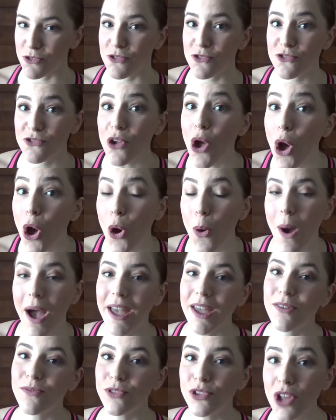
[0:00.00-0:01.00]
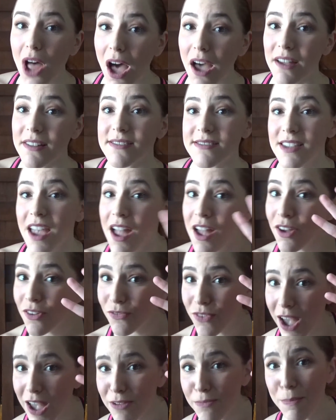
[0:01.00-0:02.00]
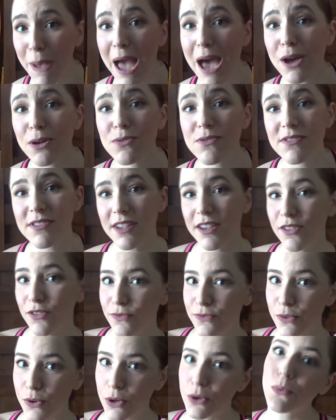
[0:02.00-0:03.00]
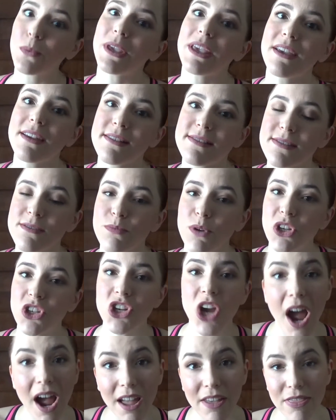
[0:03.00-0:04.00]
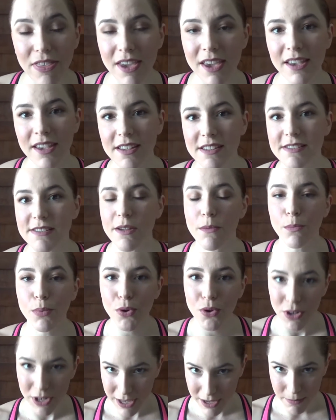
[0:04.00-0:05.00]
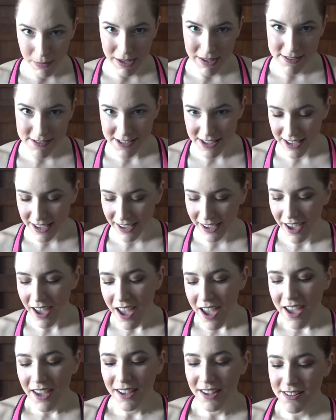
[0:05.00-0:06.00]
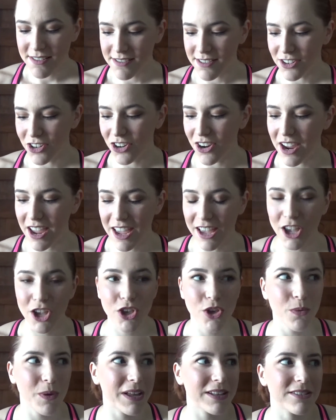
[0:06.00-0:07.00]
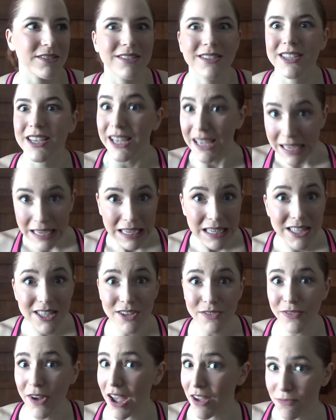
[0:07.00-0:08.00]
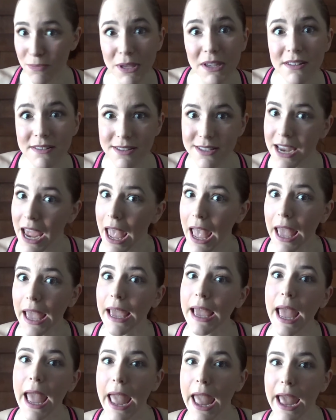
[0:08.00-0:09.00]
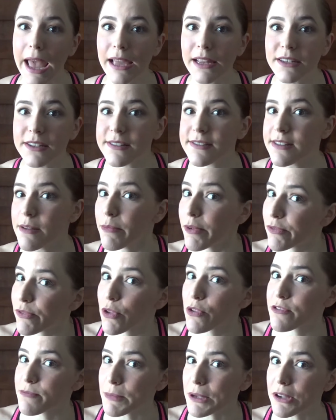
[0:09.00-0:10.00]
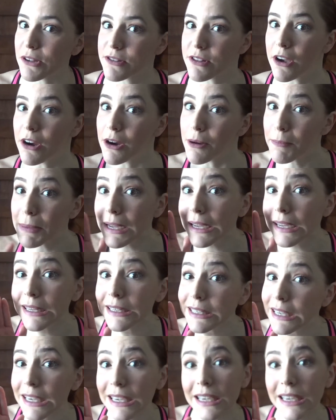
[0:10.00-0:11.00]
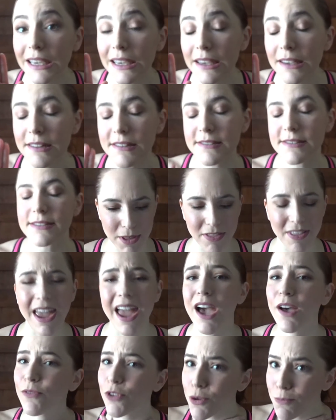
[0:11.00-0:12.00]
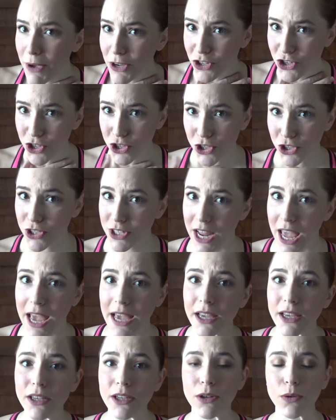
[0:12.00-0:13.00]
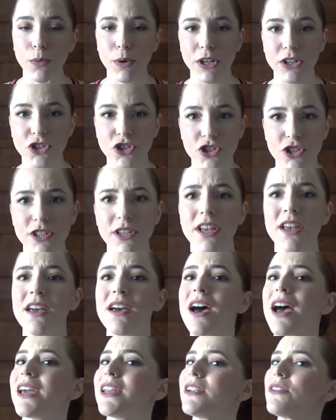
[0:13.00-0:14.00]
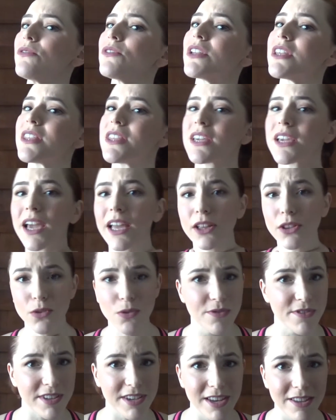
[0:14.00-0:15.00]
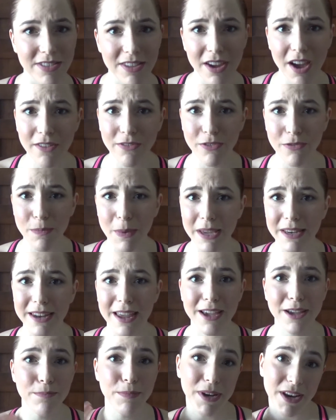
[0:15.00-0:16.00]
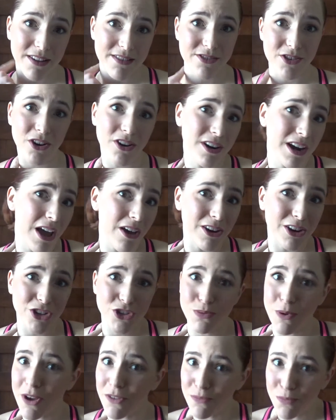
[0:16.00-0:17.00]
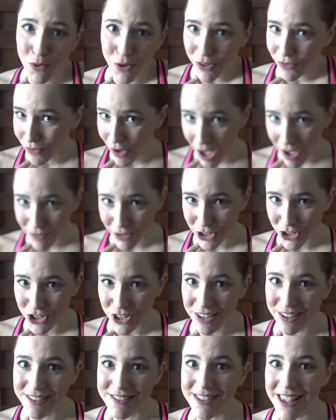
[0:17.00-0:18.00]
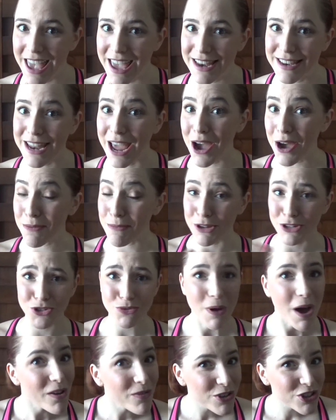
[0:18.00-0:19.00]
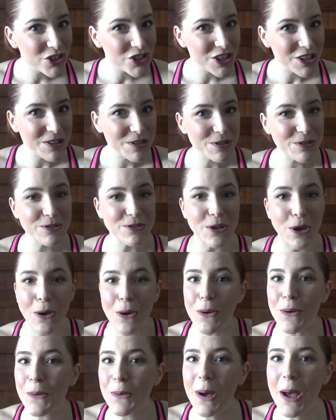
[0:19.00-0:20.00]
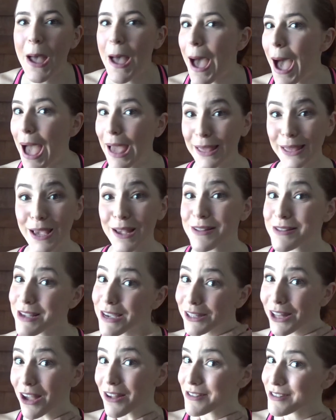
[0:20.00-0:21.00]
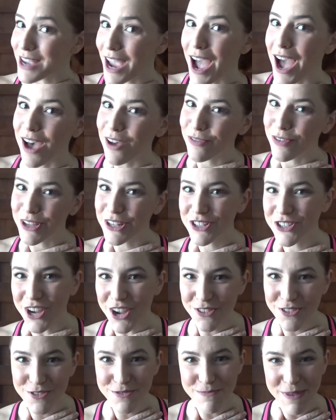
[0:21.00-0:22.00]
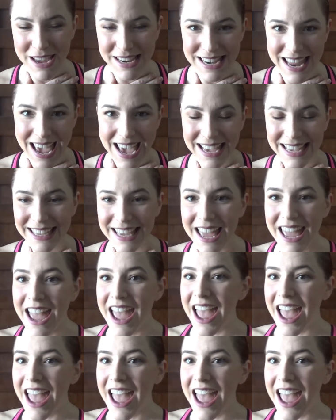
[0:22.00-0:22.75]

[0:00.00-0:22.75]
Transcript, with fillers: So I have lost 5 pounds in 4 weeks, which I think is pretty amazing considering you get to eat 5 meals a day and some of those meals are pancakes. They have you measure your neck, which I didn't really think I'd lose anything off of my neck, but I started out at 12.5 inches and now I'm at 12 inches, so I guess I lost a half inch off of my neck.